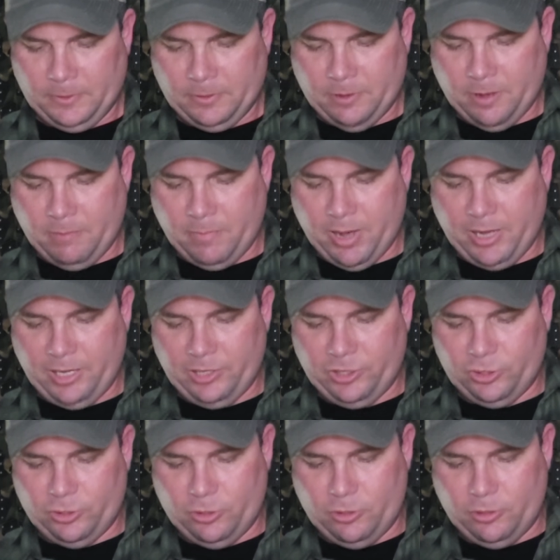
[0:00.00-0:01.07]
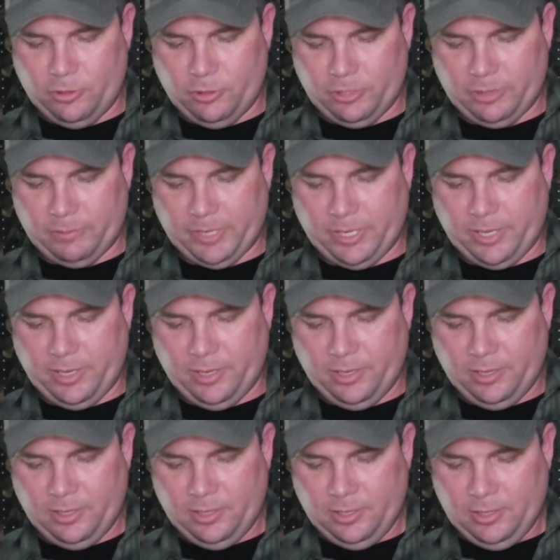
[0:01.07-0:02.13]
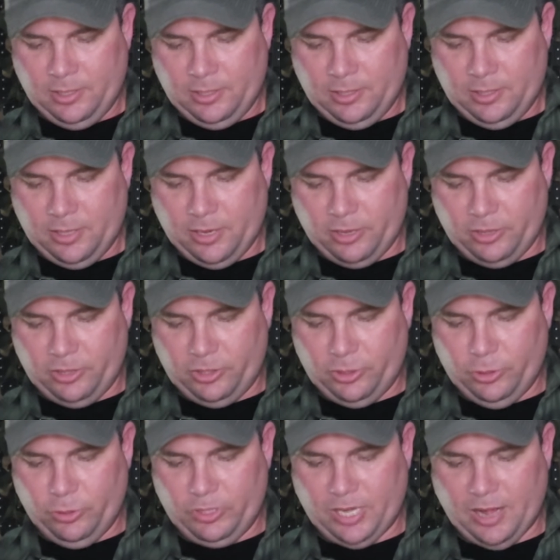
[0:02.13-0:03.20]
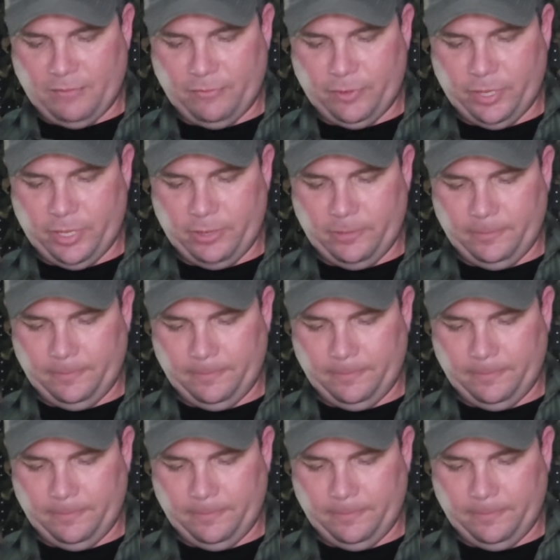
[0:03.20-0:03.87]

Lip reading: All right, making sure not to be, too tough with it.